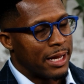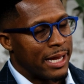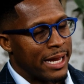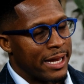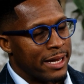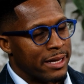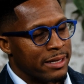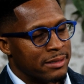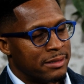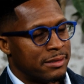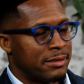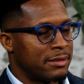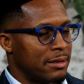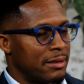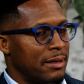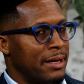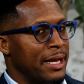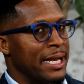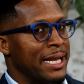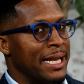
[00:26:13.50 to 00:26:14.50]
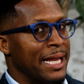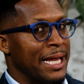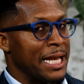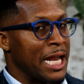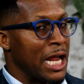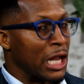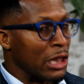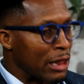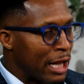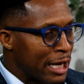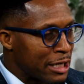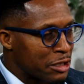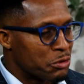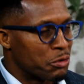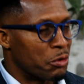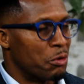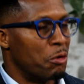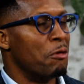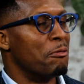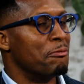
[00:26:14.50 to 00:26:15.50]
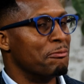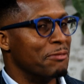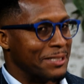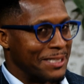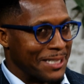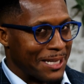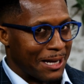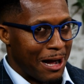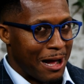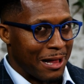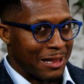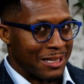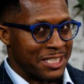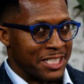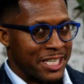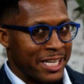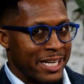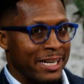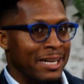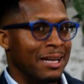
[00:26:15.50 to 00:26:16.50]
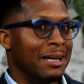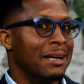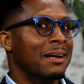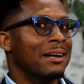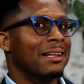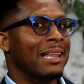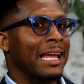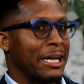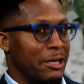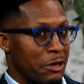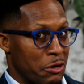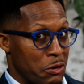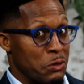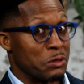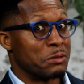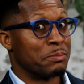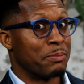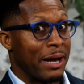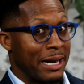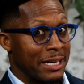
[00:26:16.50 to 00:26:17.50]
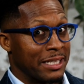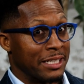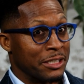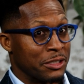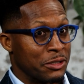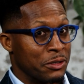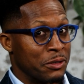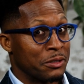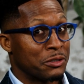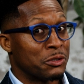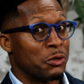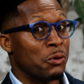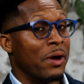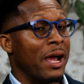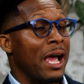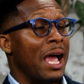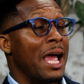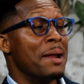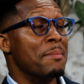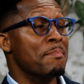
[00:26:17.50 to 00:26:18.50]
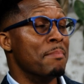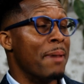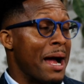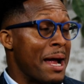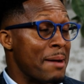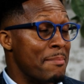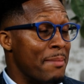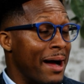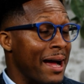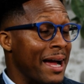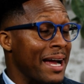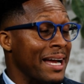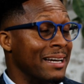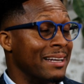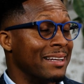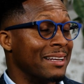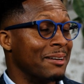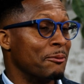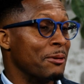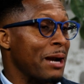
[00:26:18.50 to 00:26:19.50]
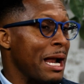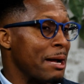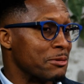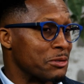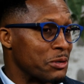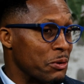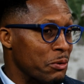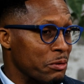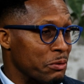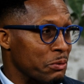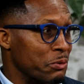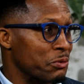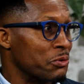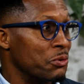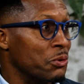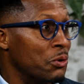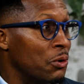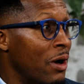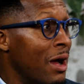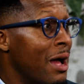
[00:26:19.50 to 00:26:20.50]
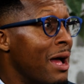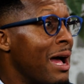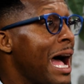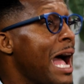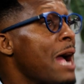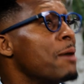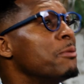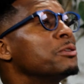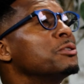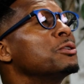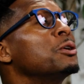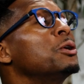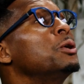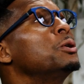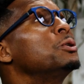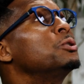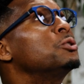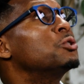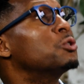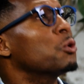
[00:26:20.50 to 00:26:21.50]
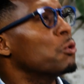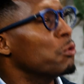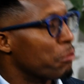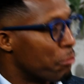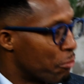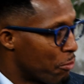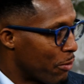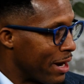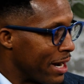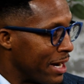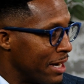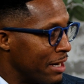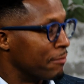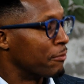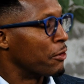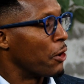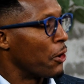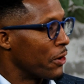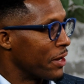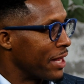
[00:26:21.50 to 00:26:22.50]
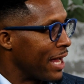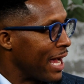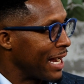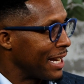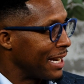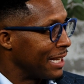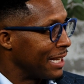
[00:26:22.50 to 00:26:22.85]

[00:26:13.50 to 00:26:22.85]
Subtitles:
is an electrophysiology like nurse practitioner. So in my mind, when I was going through school, I was so afraid of cardiac